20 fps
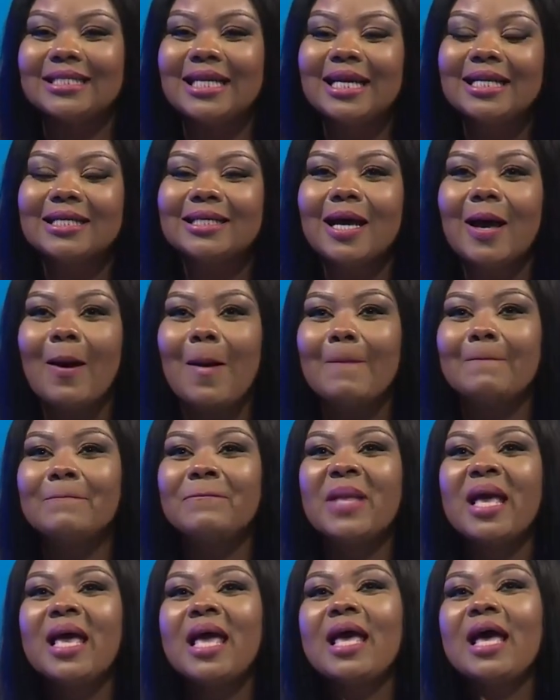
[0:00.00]
And
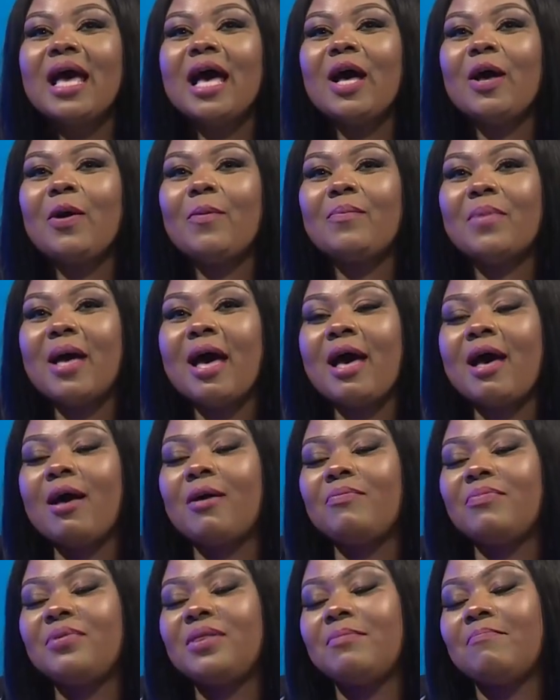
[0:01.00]

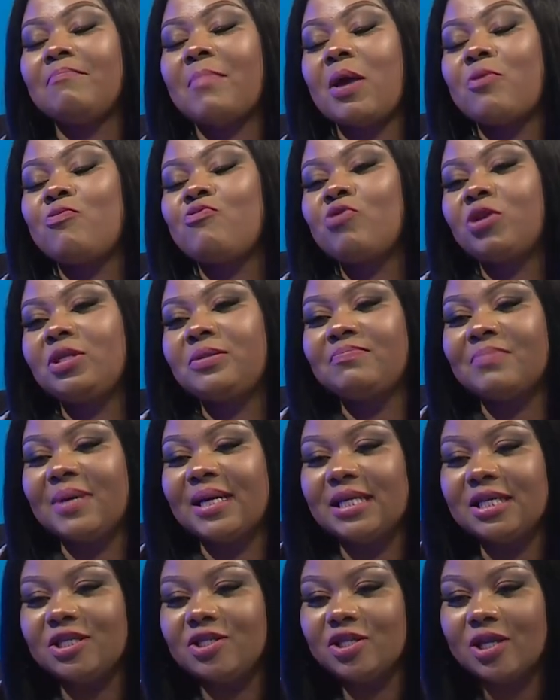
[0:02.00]
then my road
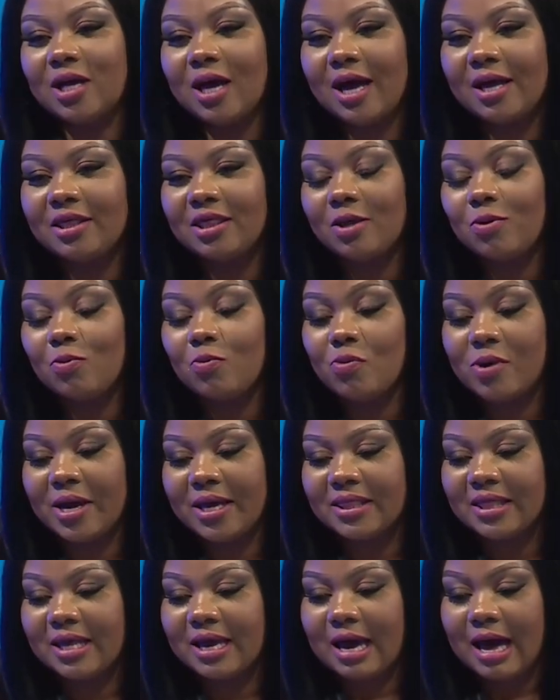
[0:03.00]
manager, I think we were
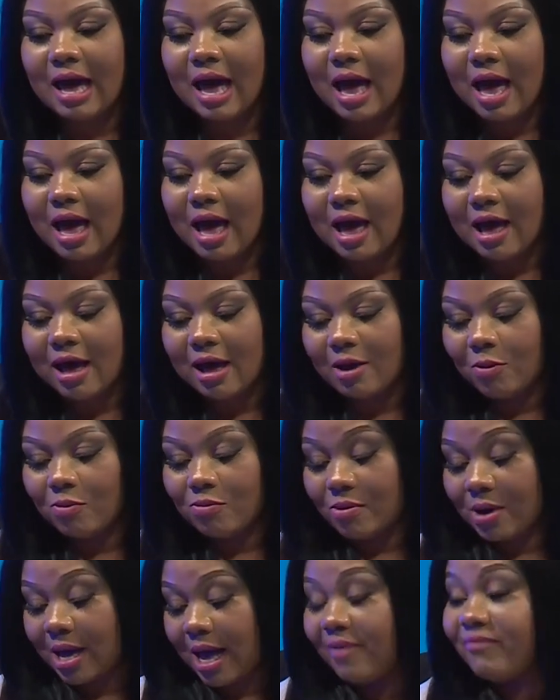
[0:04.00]
in the car, we
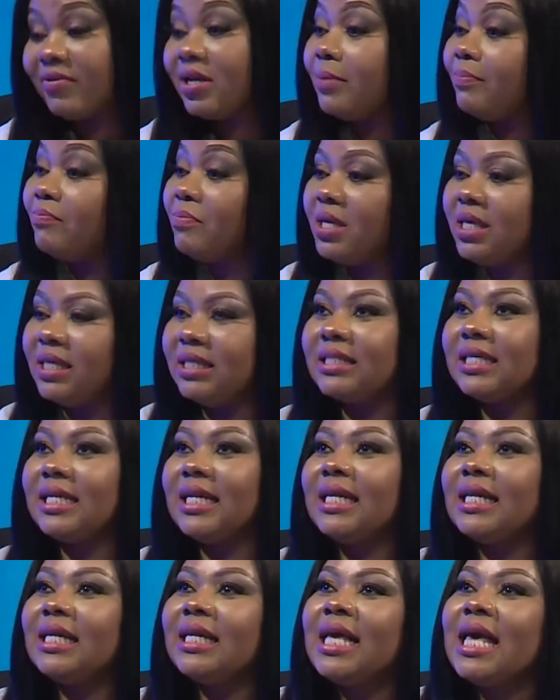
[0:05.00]
were having a meeting,
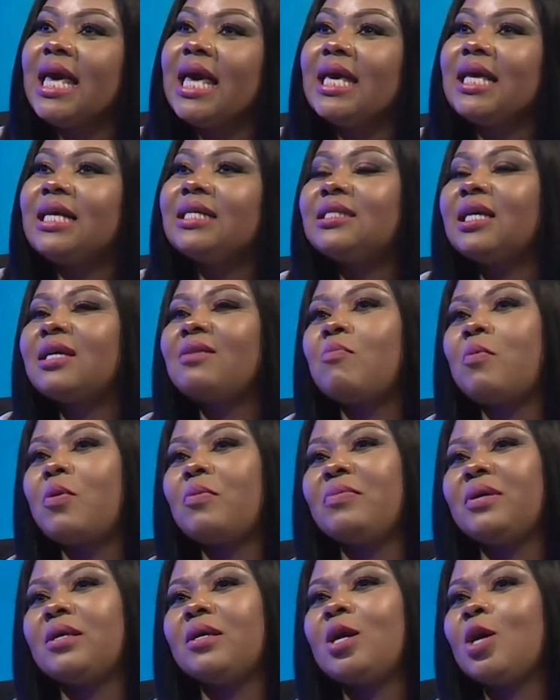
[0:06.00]
and he said,
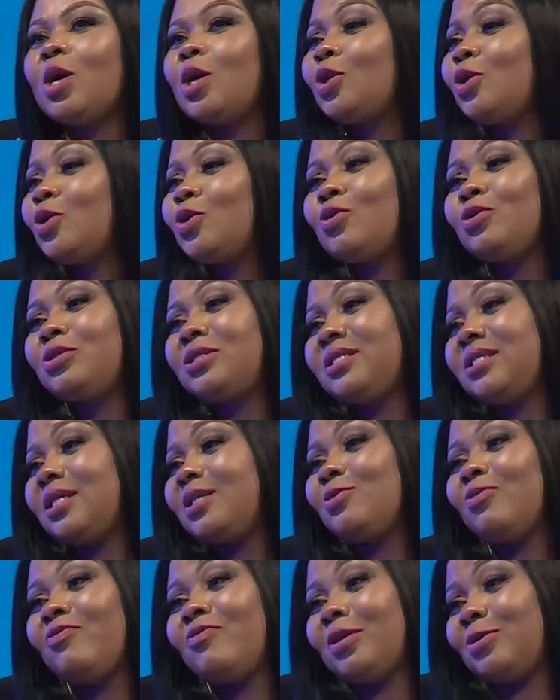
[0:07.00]
Mommy, do you know
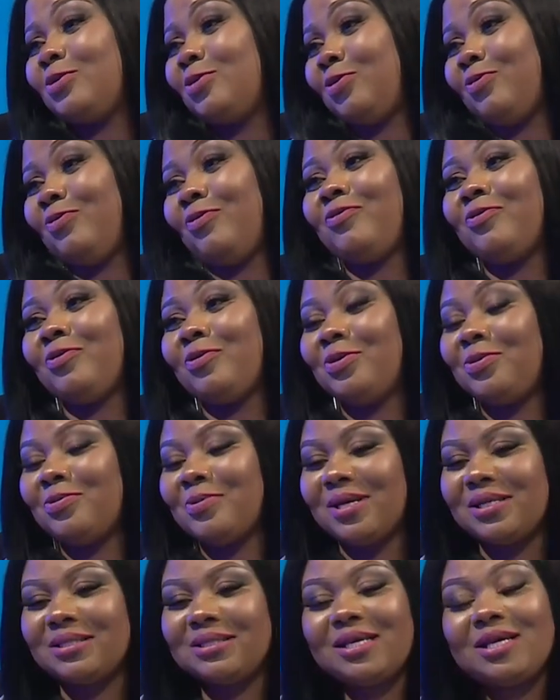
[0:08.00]
Jesus Overdue for
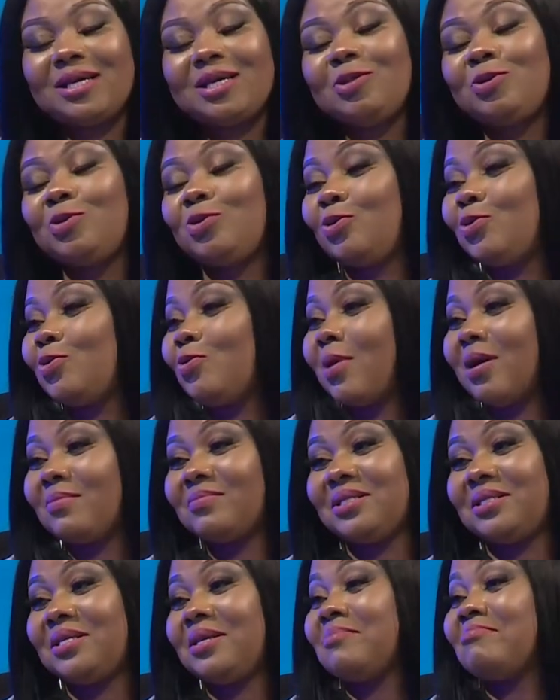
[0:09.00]
you? I said, do, I'm
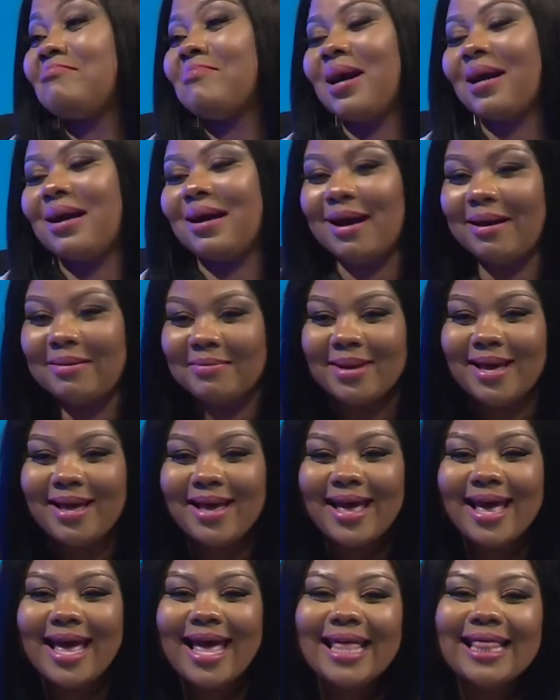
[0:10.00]
Saying back up.
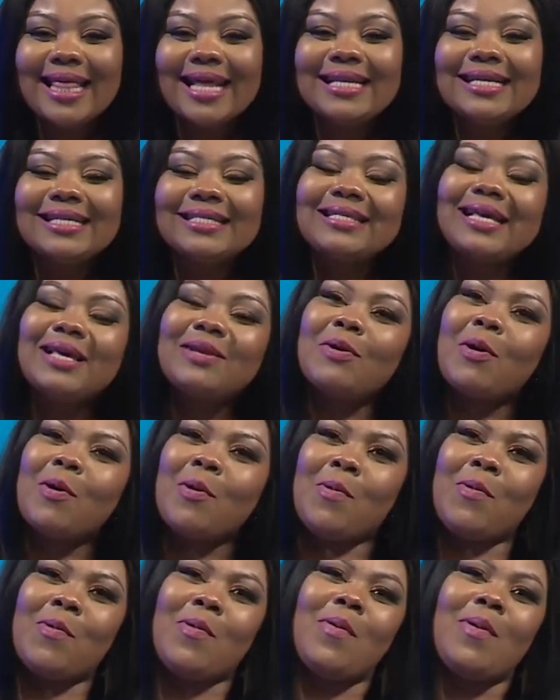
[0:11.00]
And then he said,
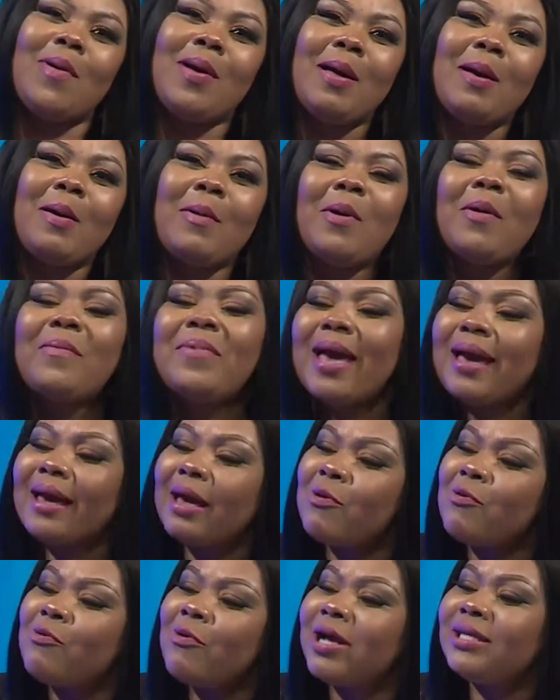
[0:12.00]
oh, Mommy, I
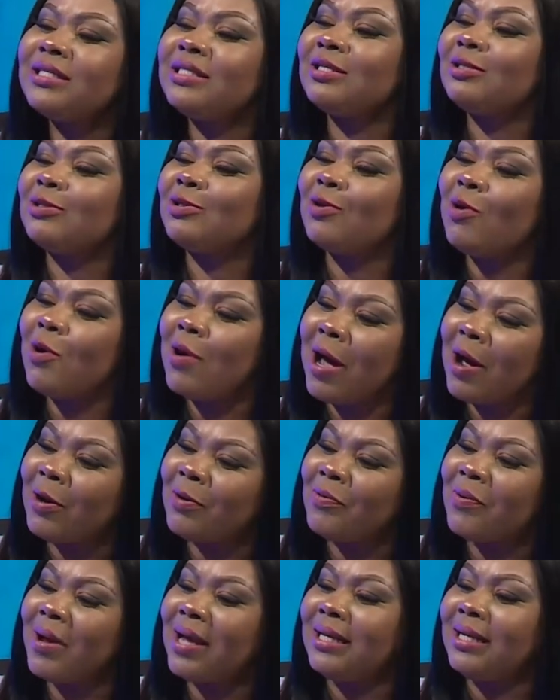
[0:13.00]
can write a song
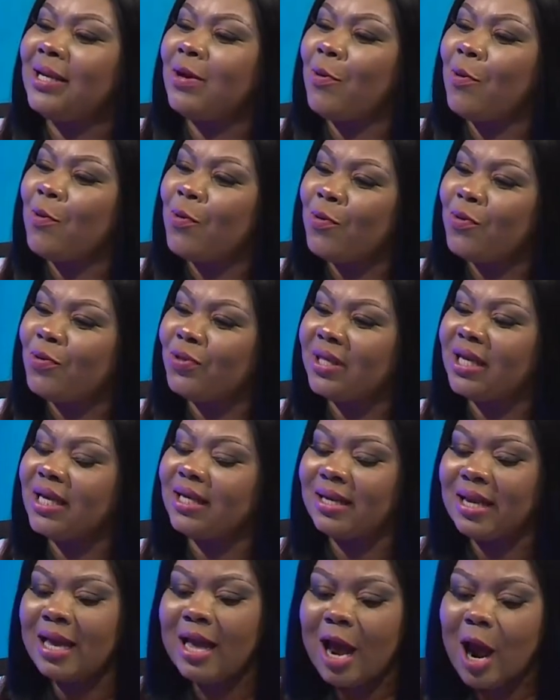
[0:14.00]
around the whole
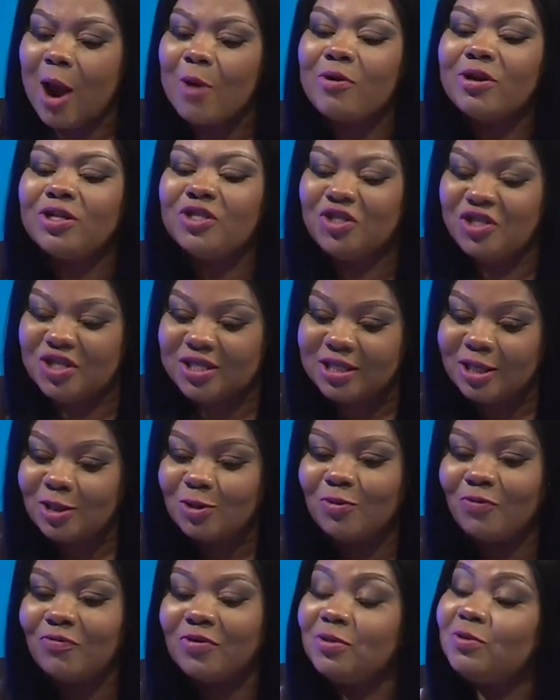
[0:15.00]
thing, around
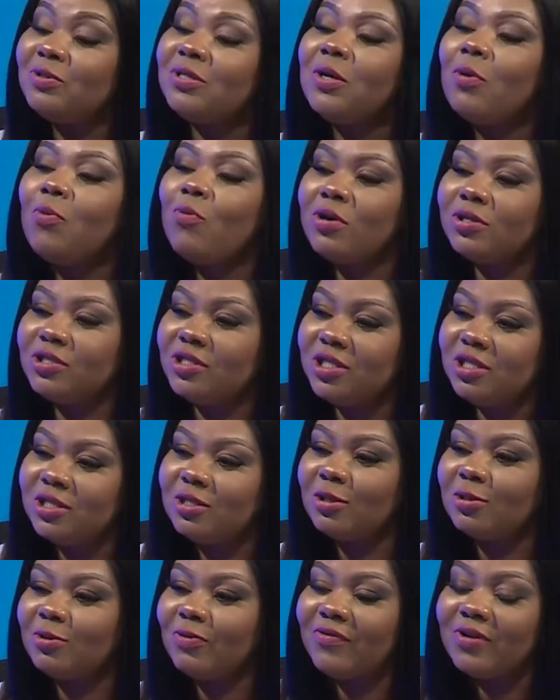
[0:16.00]
Jesus Overdue, the word
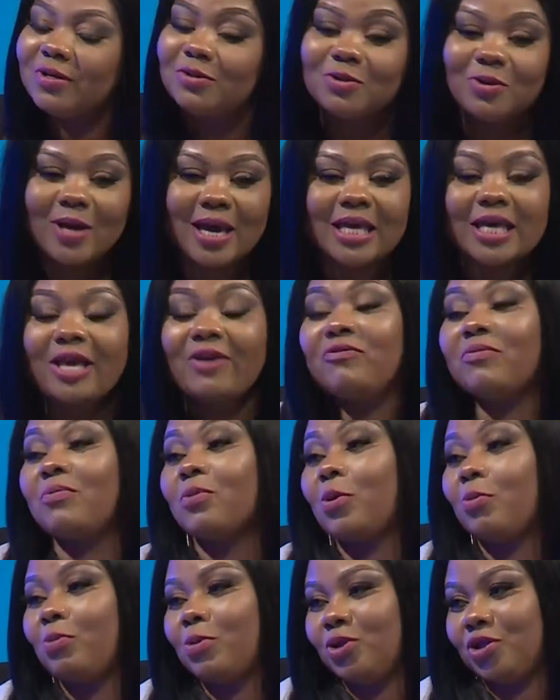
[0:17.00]
Jesus Overdue. So I gave him
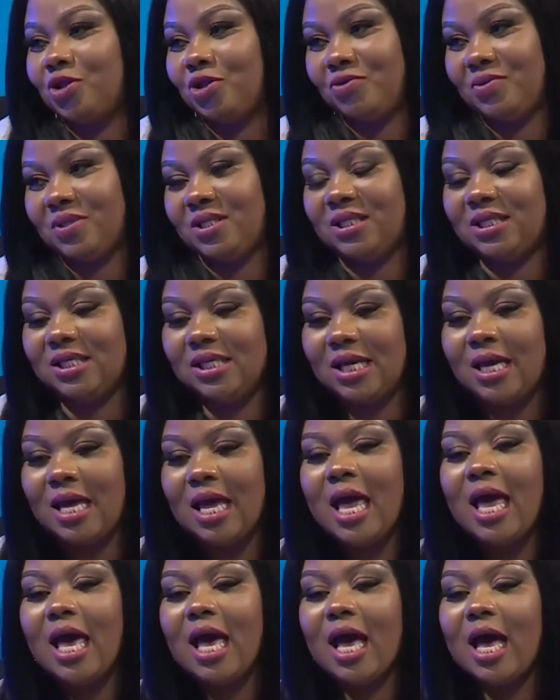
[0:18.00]
the opportunity
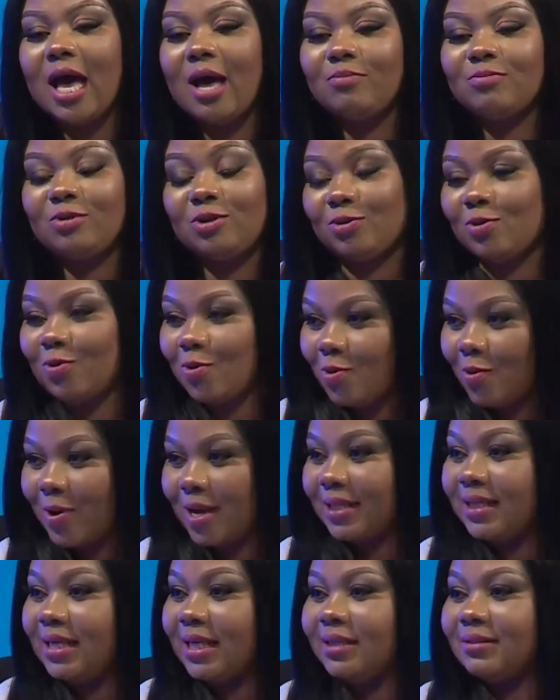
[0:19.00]
to go
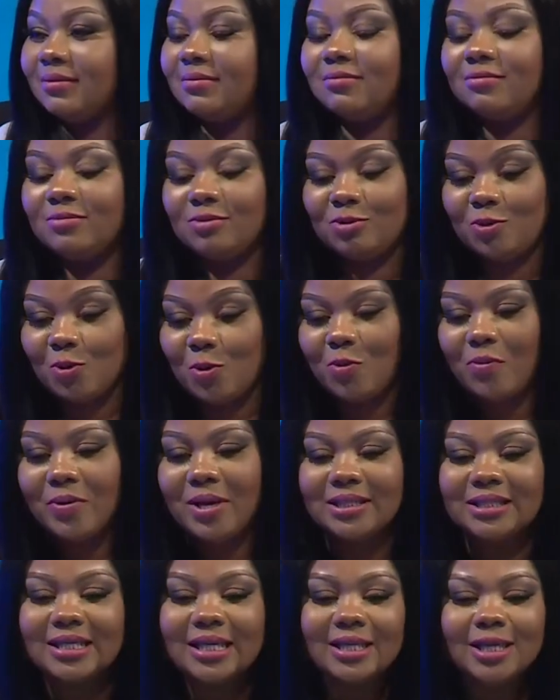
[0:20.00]
and then do
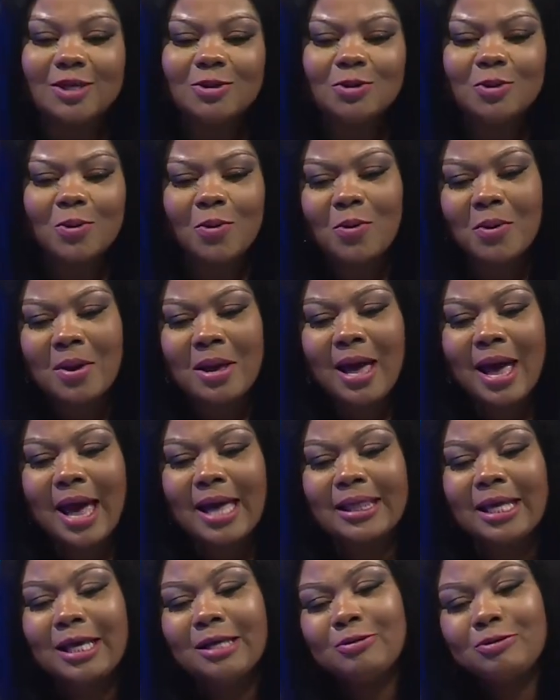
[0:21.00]
it. And so I
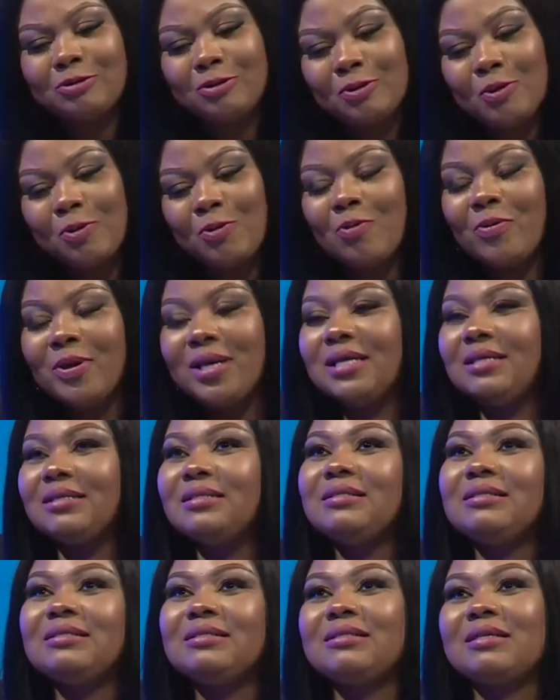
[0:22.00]
think 2
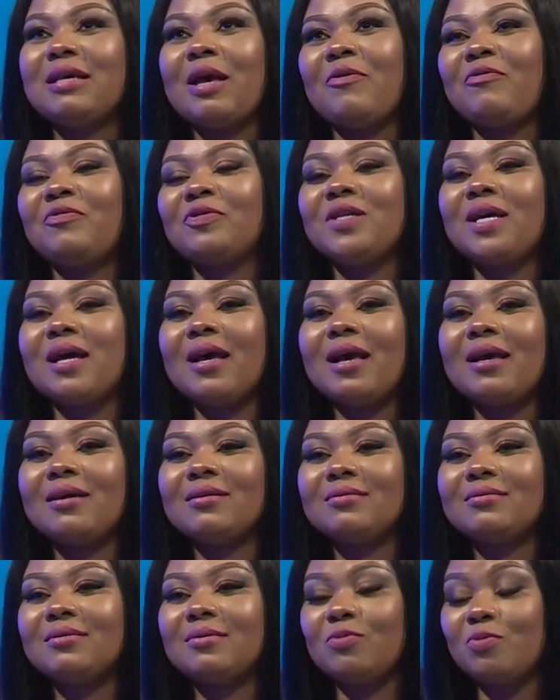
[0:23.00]
weeks after
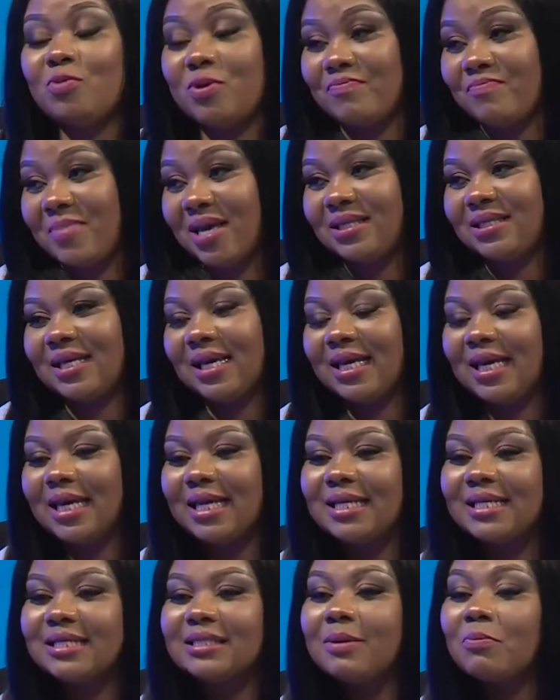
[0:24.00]
we met
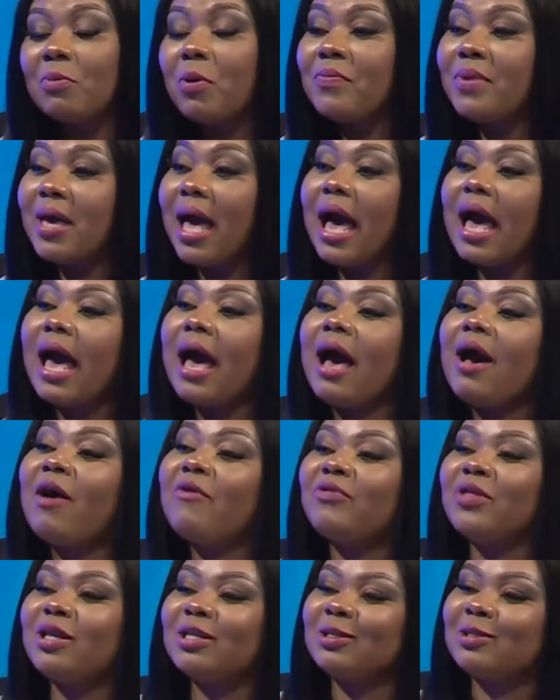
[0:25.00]
again, and said, Mommy, I
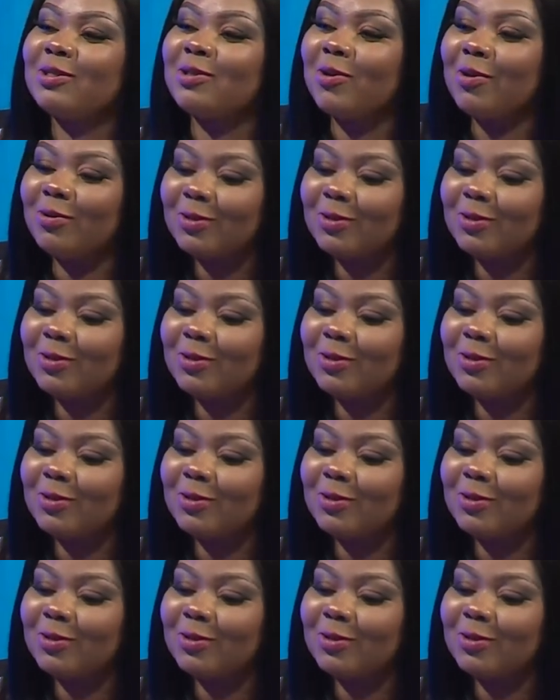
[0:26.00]
have the song.